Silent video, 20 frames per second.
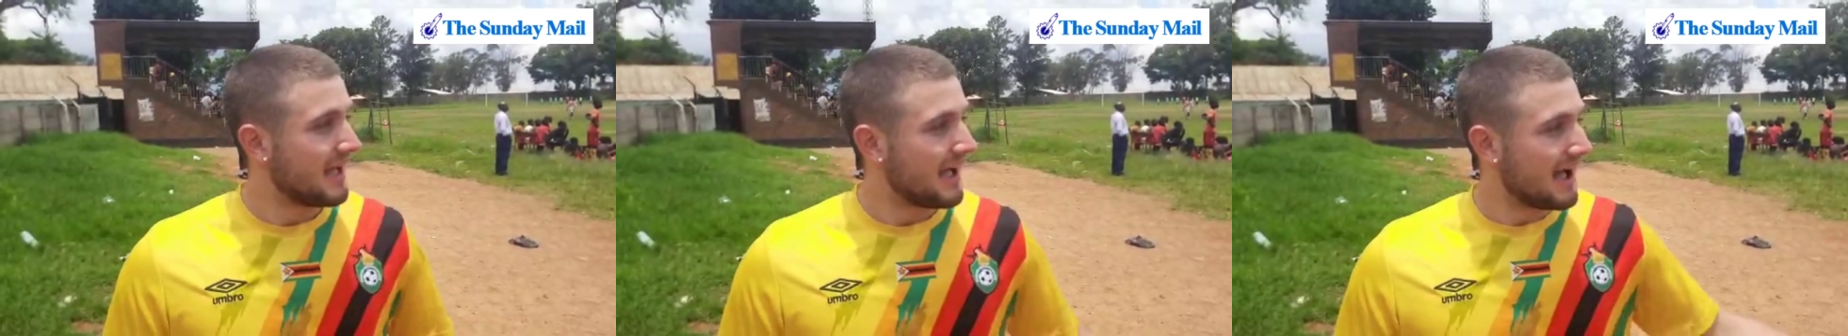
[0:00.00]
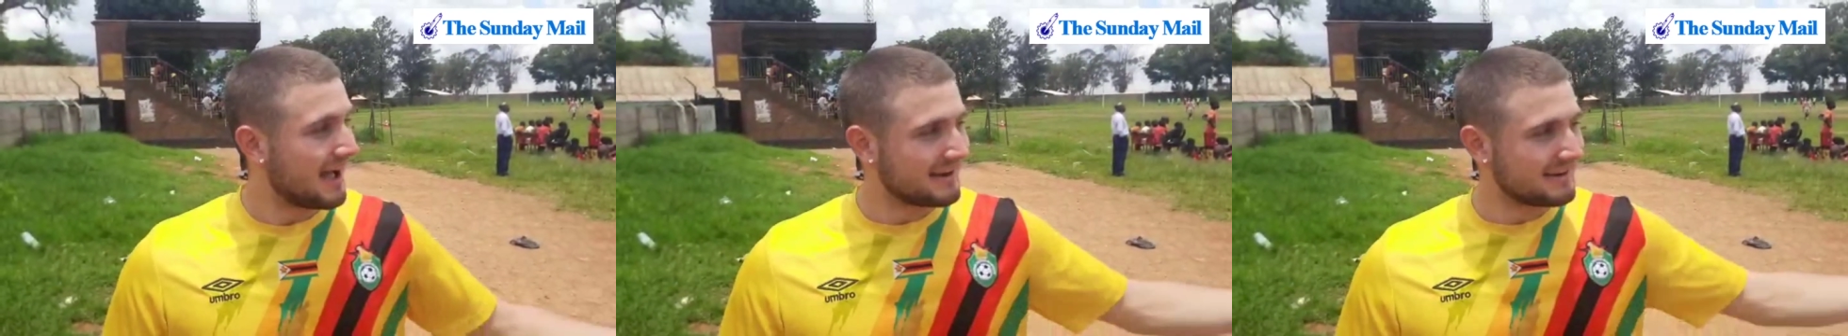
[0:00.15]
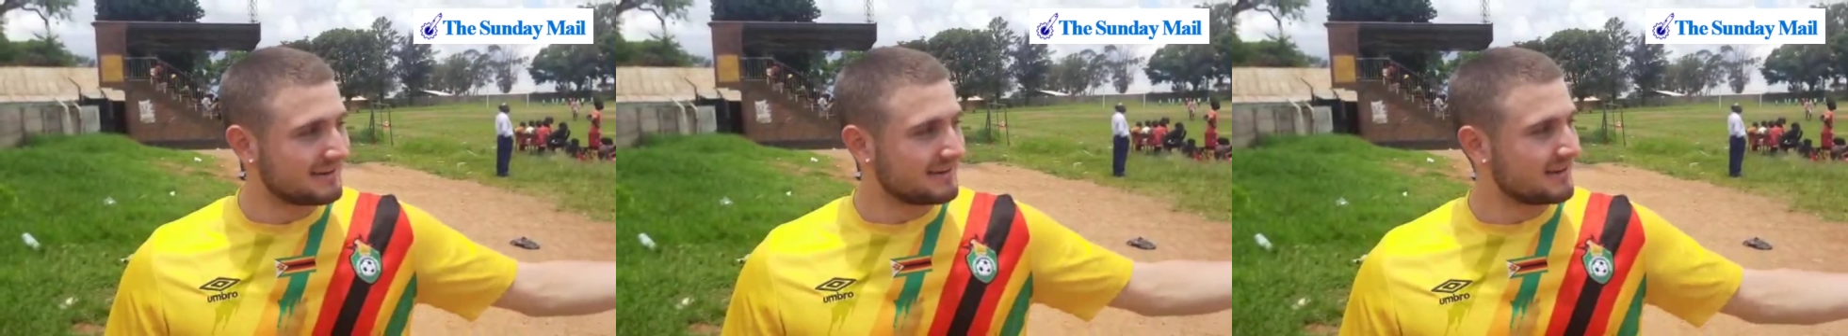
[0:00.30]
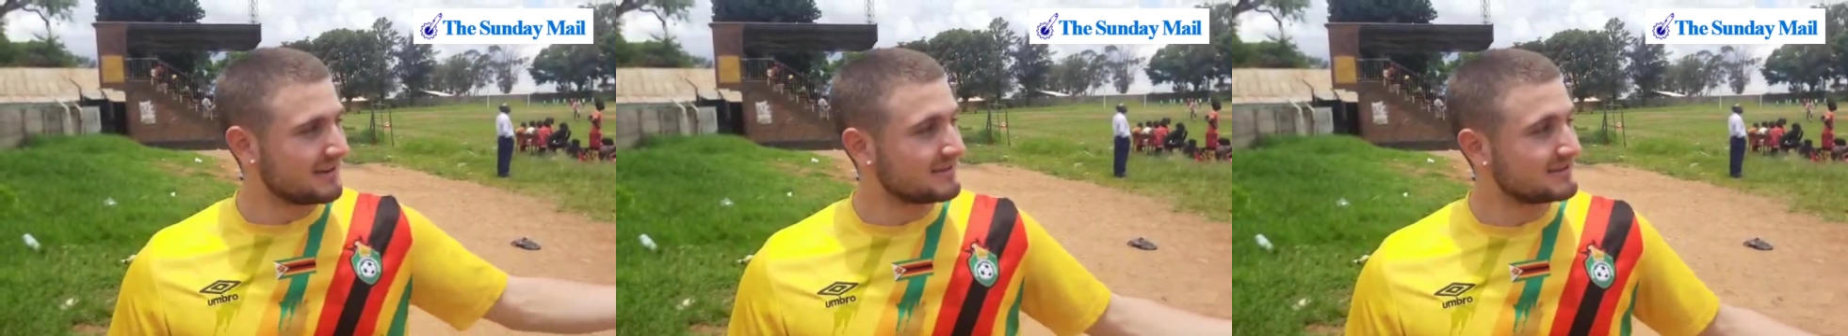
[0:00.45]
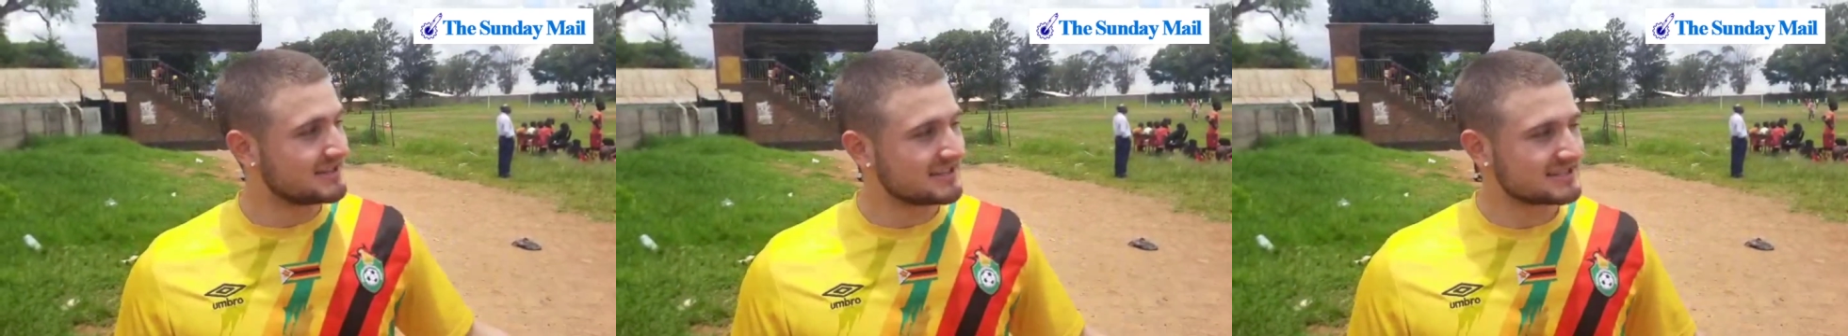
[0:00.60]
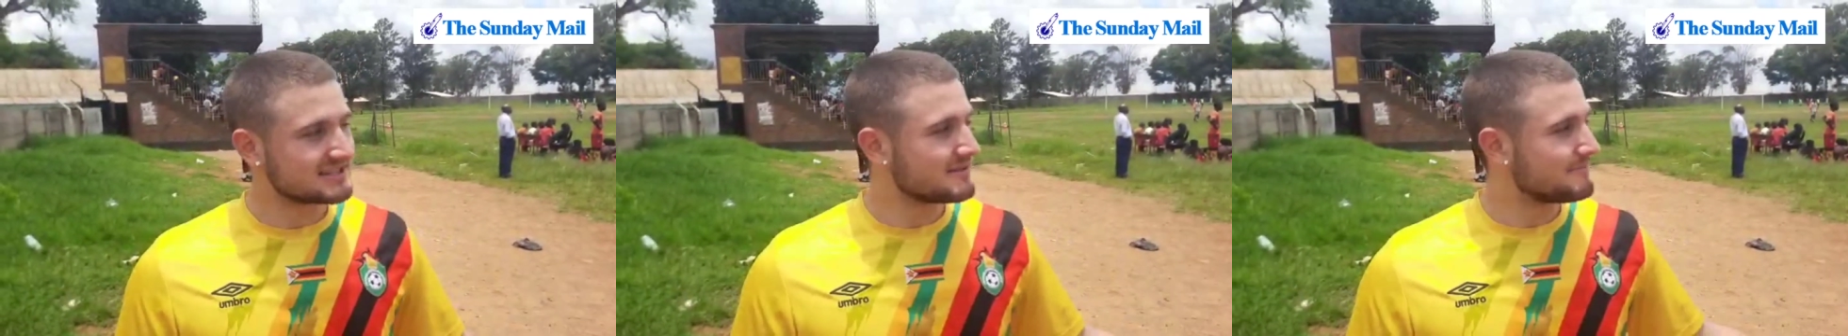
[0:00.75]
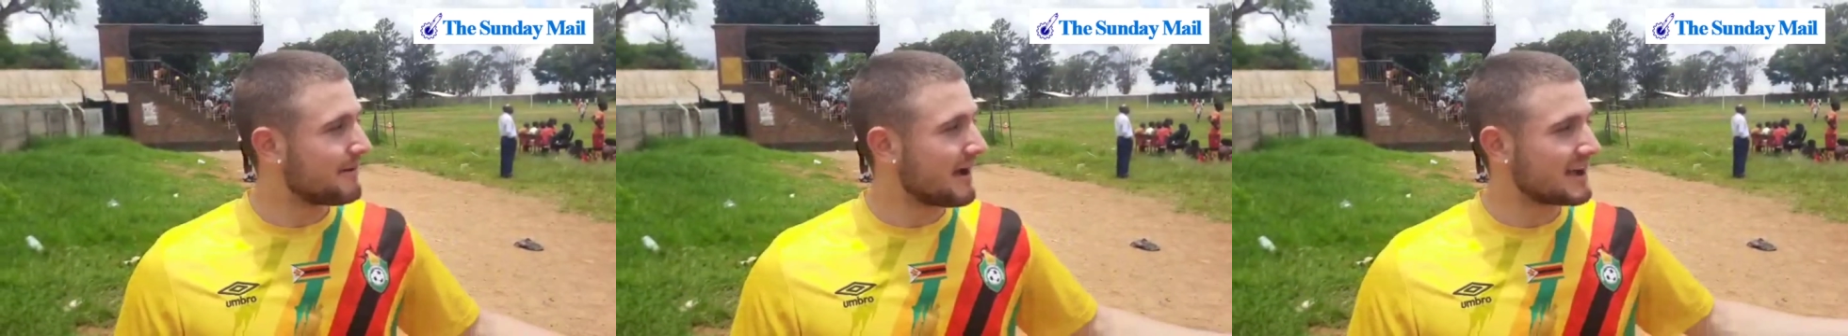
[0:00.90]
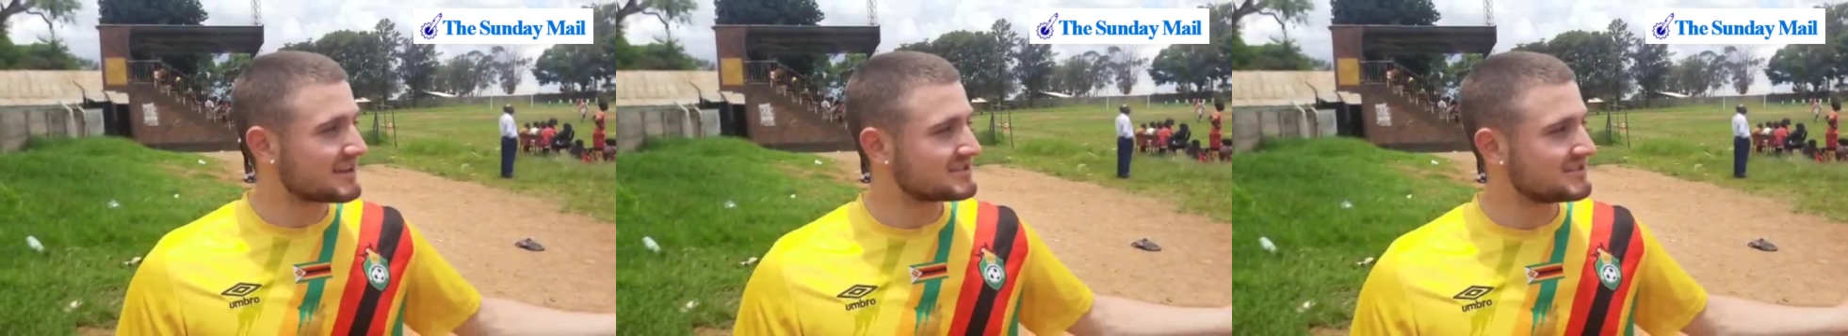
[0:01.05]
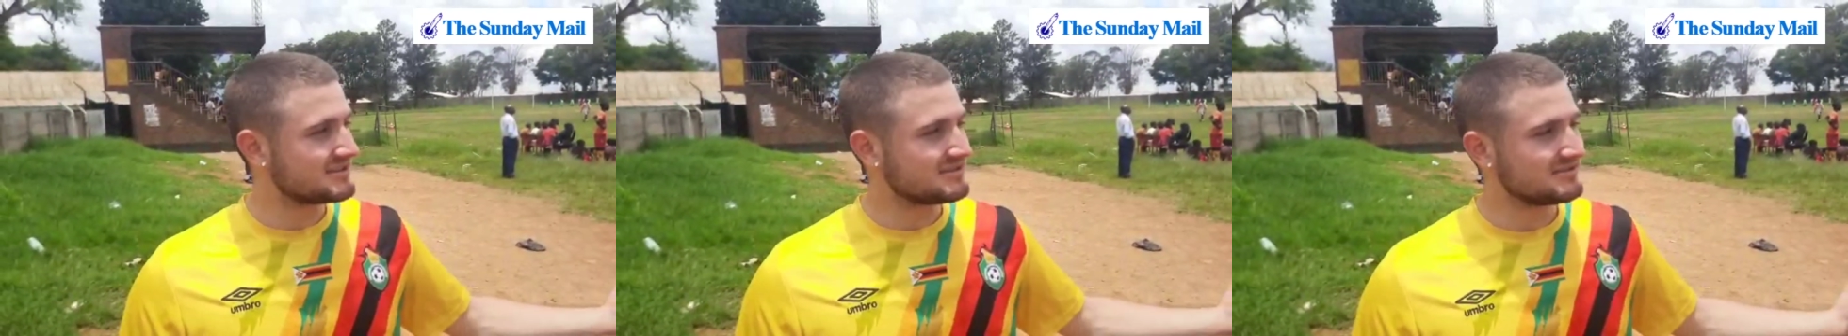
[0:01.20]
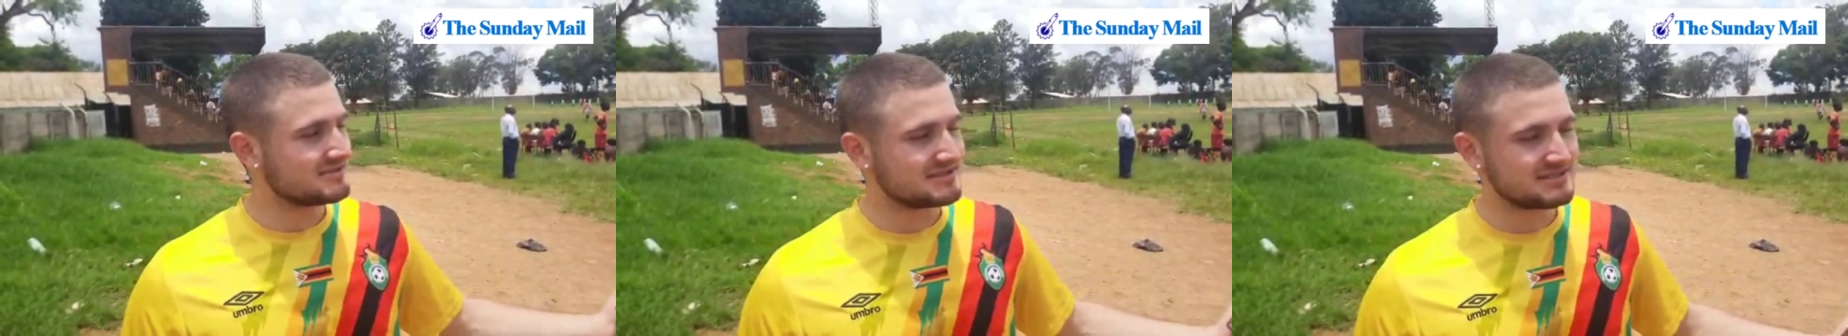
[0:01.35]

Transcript: And just the passion you